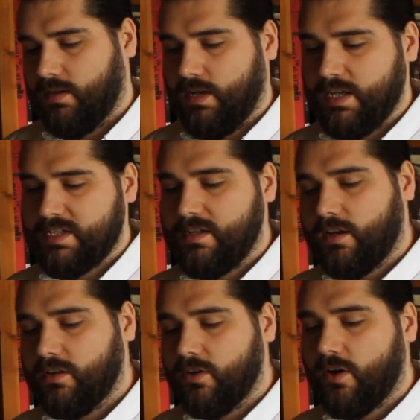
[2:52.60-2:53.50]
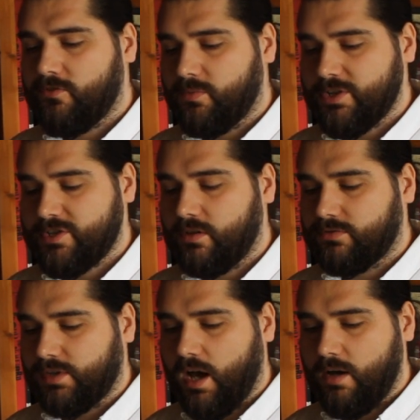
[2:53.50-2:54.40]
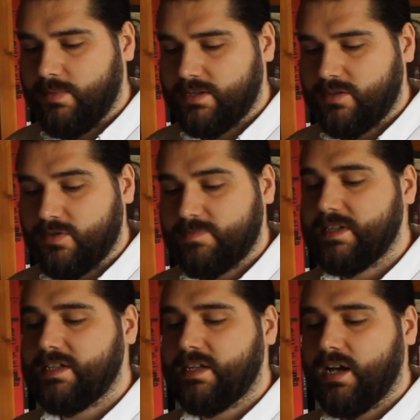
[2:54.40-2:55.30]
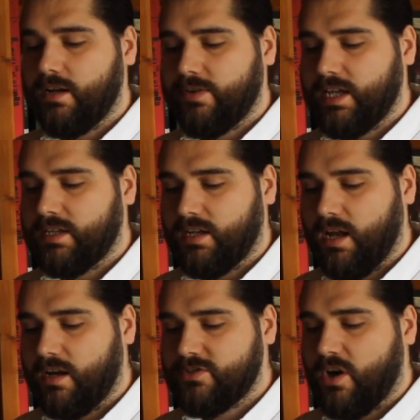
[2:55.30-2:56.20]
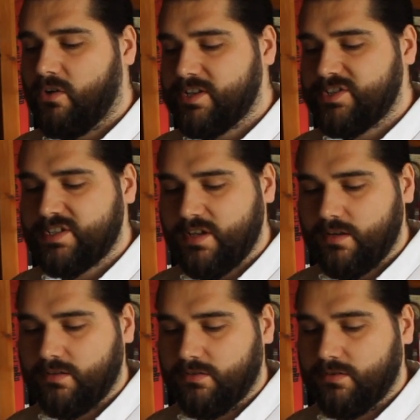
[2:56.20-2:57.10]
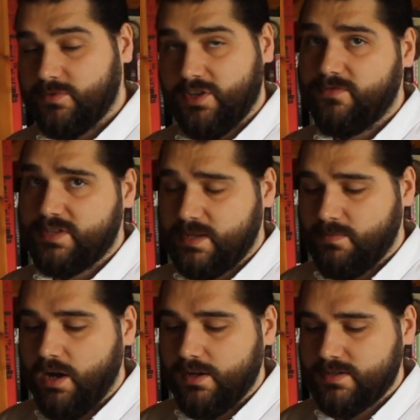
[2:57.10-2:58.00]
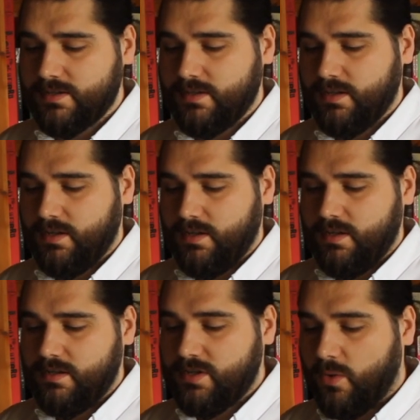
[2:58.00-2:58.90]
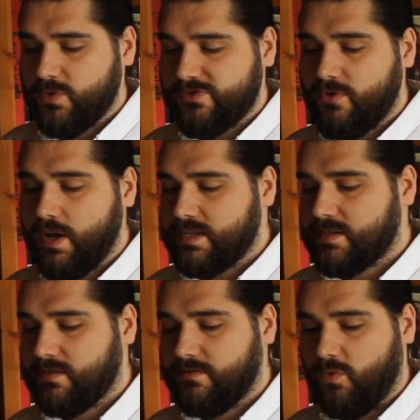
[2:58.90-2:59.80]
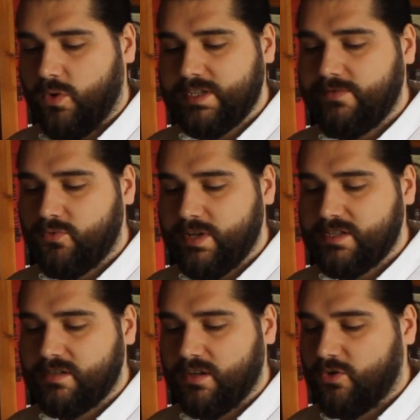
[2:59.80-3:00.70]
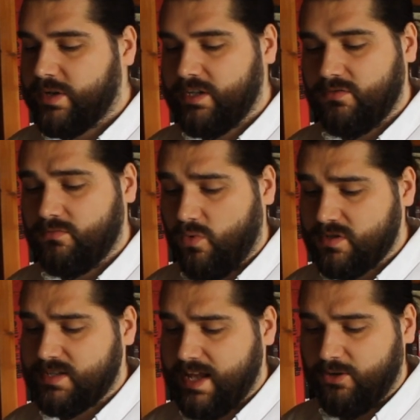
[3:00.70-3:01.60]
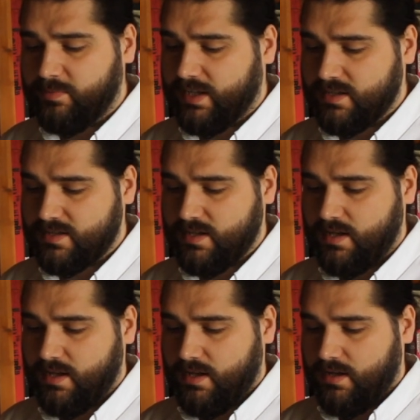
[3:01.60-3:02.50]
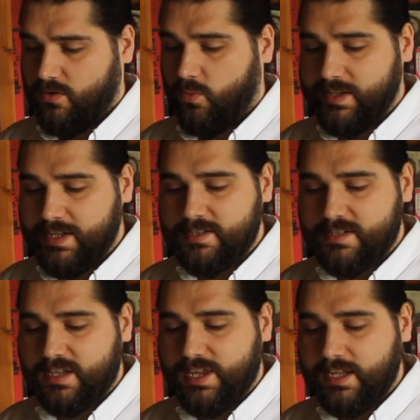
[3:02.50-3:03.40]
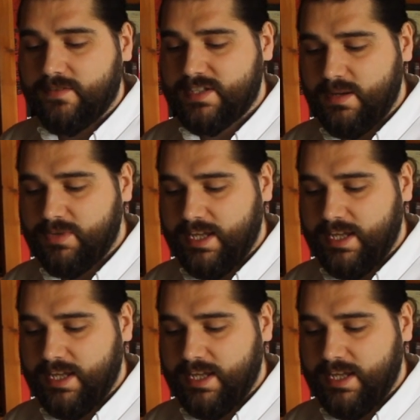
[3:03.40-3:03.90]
I snuck a look over my shoulder at Ahmet, who was busy colouring in a large orange circle that was obviously Mars. Tom was right. For whatever reason, the Queen wasn't helping us. We needed to think of something